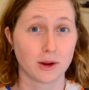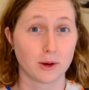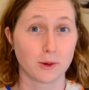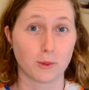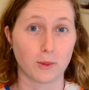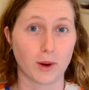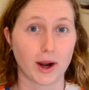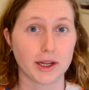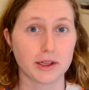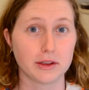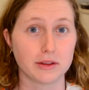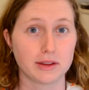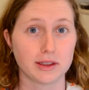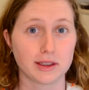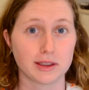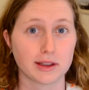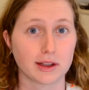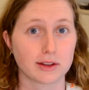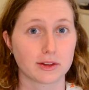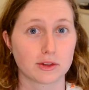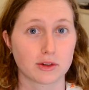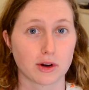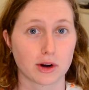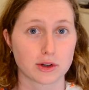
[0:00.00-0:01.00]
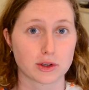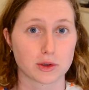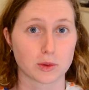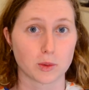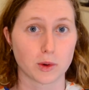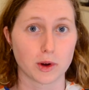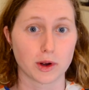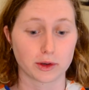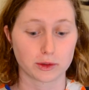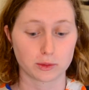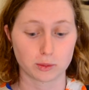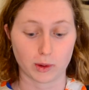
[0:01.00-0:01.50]
why you think that structure
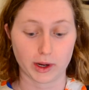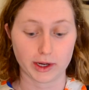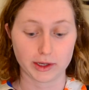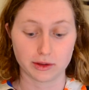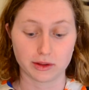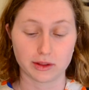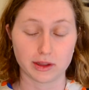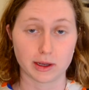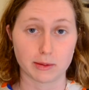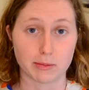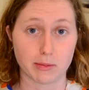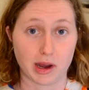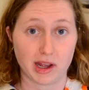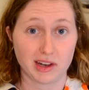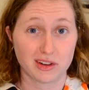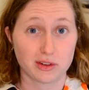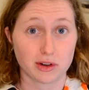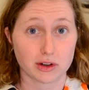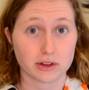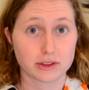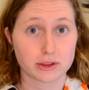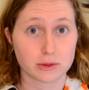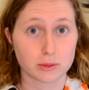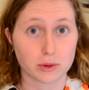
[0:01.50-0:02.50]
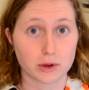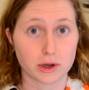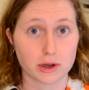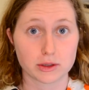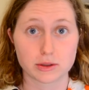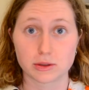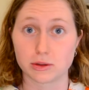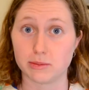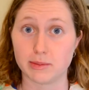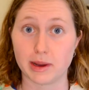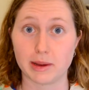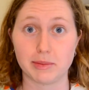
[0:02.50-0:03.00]
works, why you think my structure
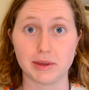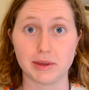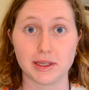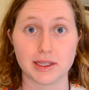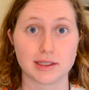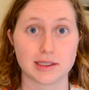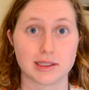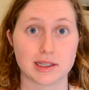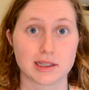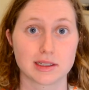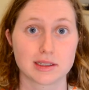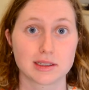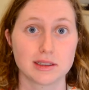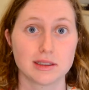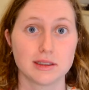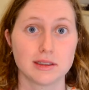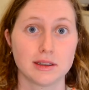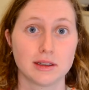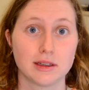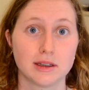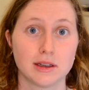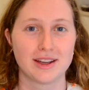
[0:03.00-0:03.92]
works, or maybe it doesn't.